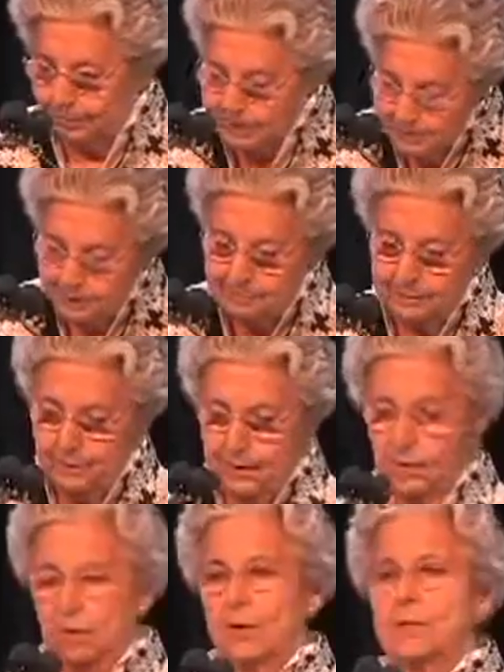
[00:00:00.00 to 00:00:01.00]
some of the
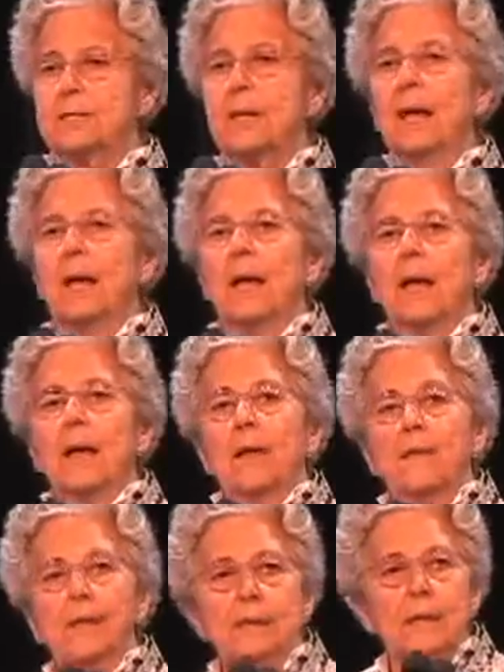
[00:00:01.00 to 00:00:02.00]
courts.
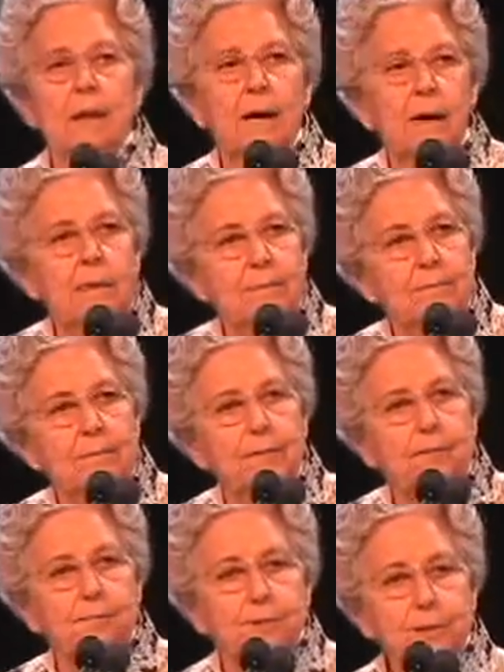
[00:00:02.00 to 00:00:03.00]
The, um, the
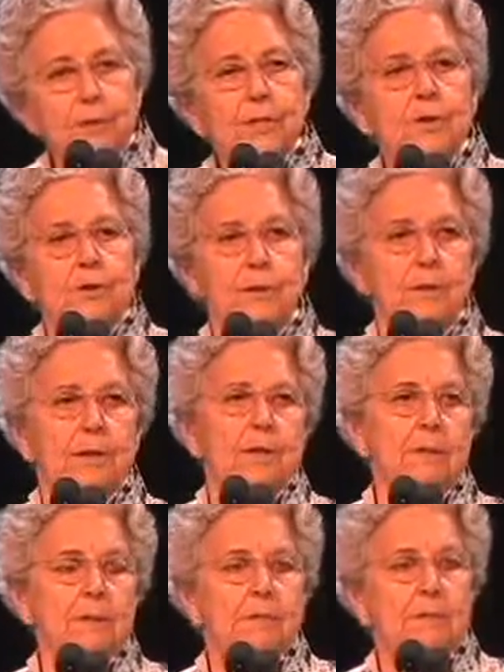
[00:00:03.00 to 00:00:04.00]
first court
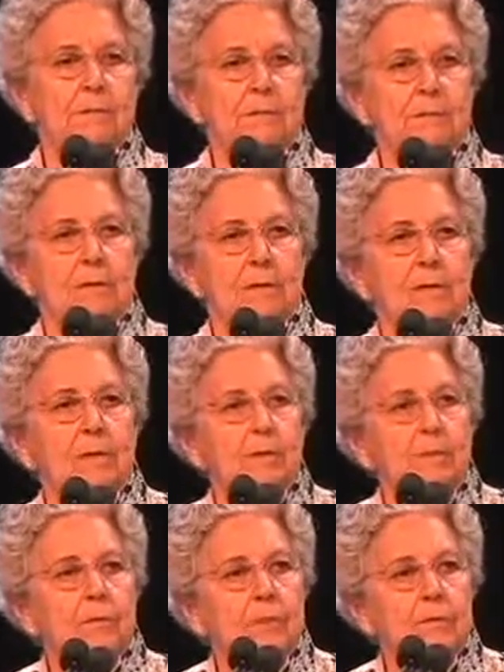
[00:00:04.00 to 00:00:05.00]
that
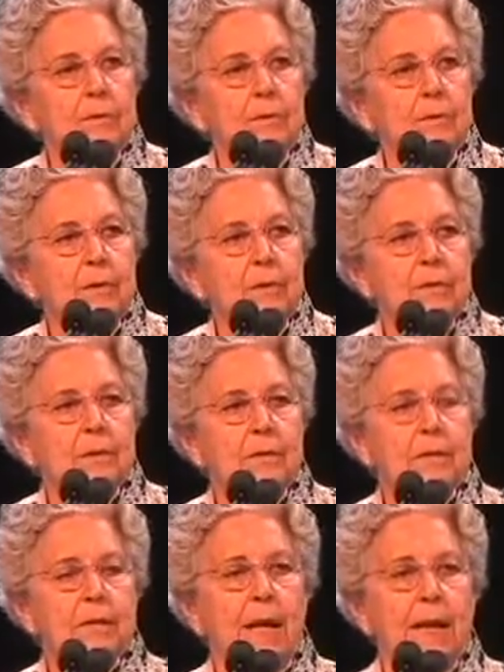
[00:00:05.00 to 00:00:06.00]

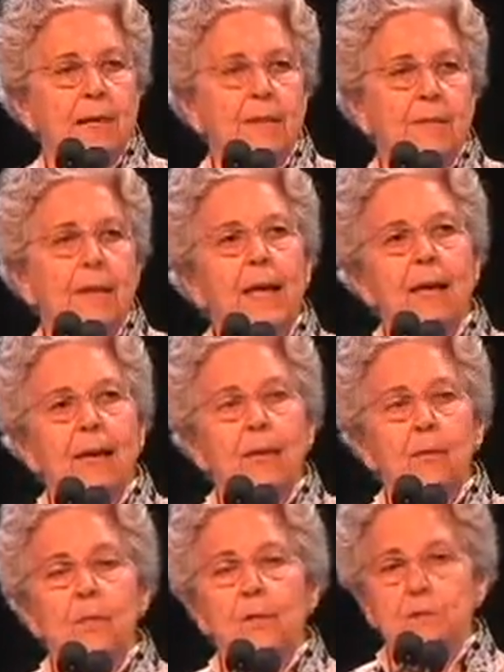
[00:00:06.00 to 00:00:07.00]
sat in The Hague
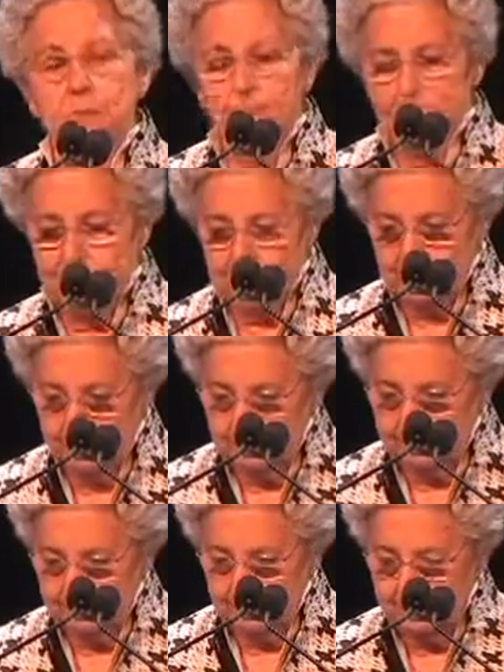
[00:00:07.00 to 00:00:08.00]
was the Permanent Court
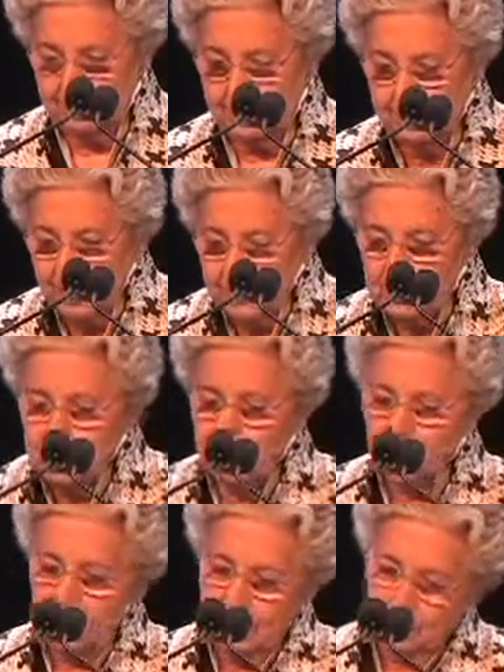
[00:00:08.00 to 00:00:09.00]
of Arbitration,
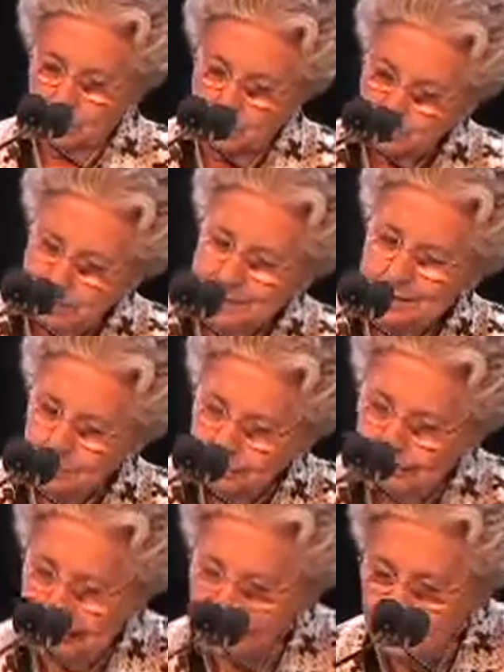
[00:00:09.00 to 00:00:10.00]
which wasn't
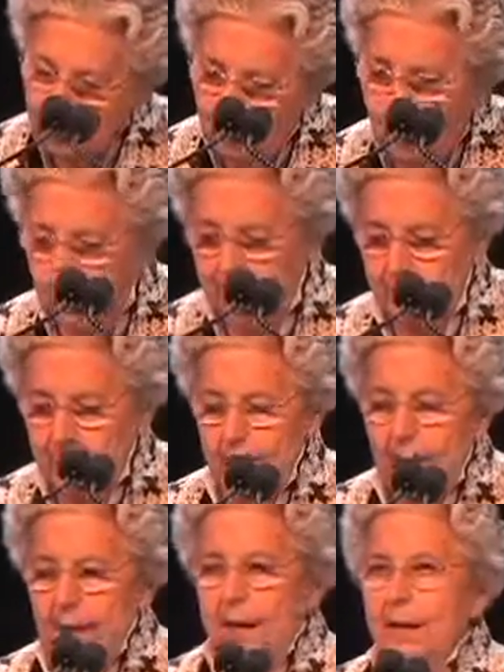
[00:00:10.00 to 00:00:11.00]
really a court.
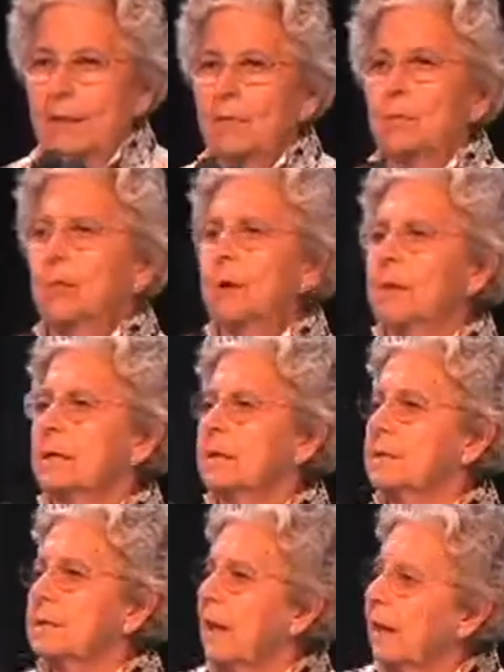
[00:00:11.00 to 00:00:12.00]
It
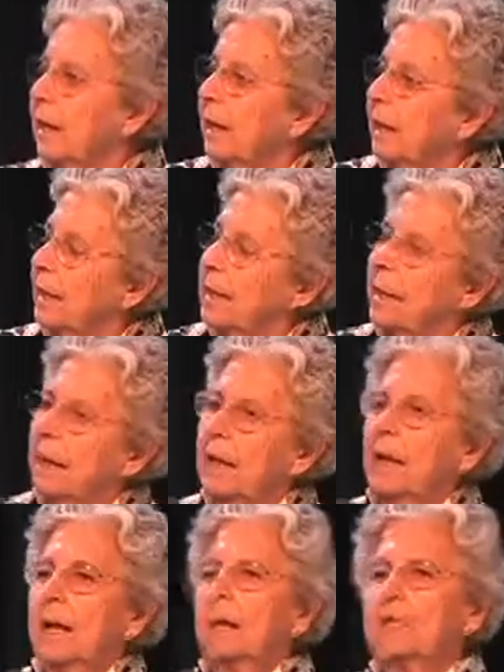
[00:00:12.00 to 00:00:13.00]
was a
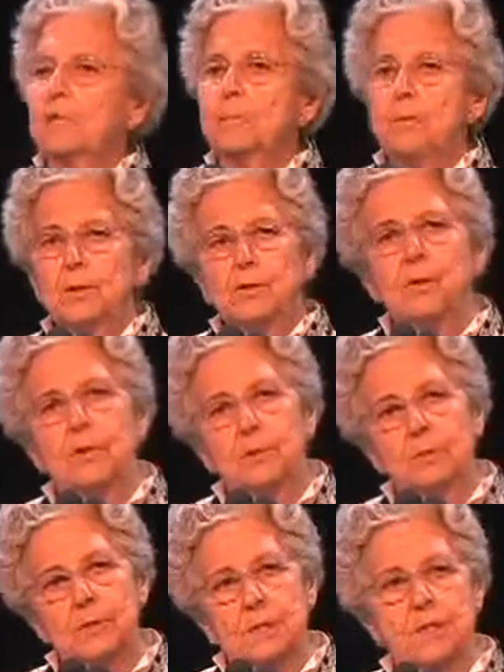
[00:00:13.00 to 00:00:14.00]
tribunal that
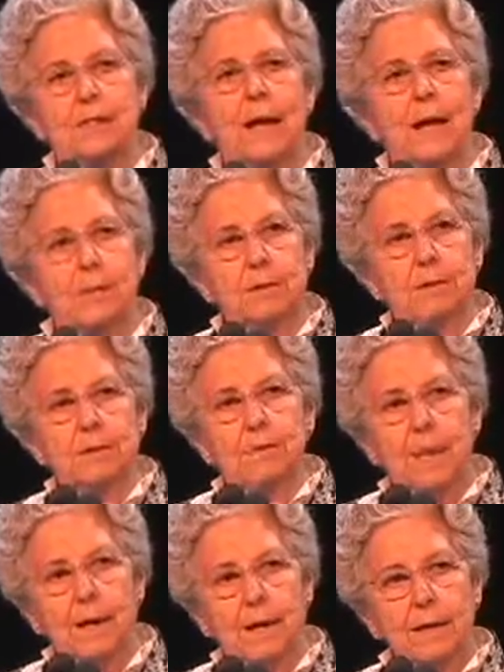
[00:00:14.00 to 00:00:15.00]
was established
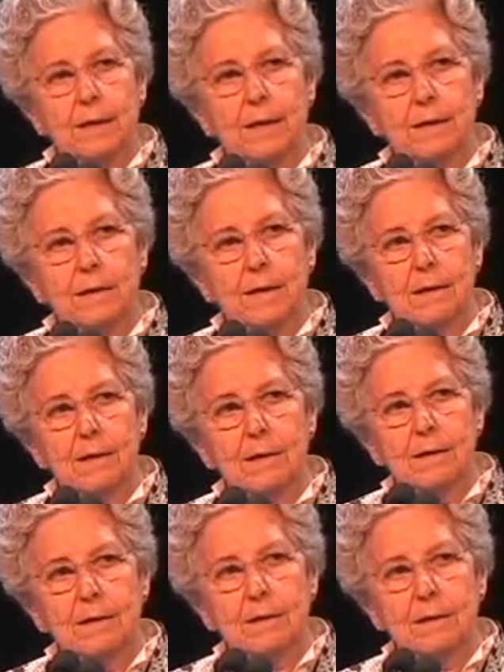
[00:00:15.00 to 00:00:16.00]
by uh,
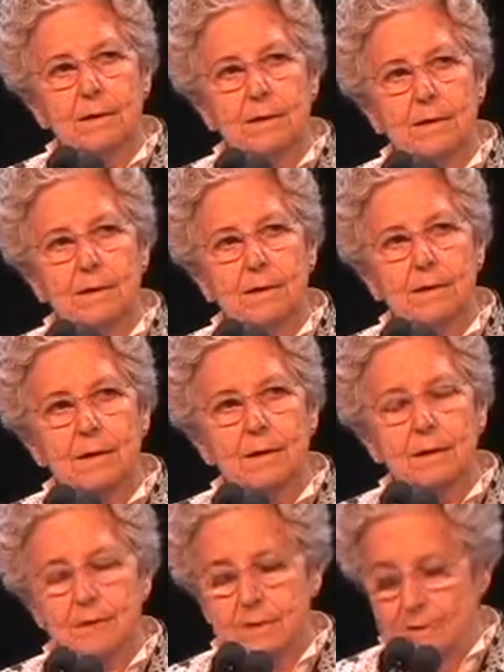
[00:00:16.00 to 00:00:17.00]

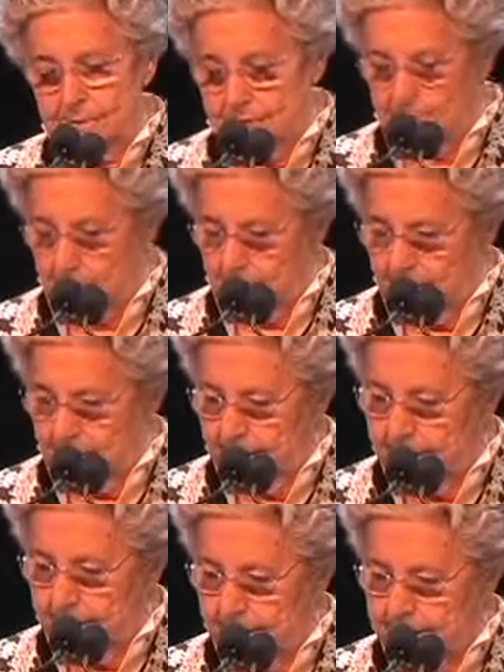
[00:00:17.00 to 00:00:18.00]
Tsar
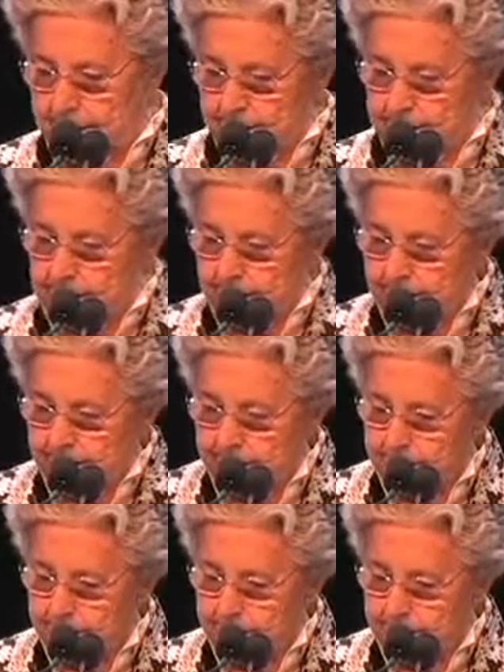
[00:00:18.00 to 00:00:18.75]
Nicholas II of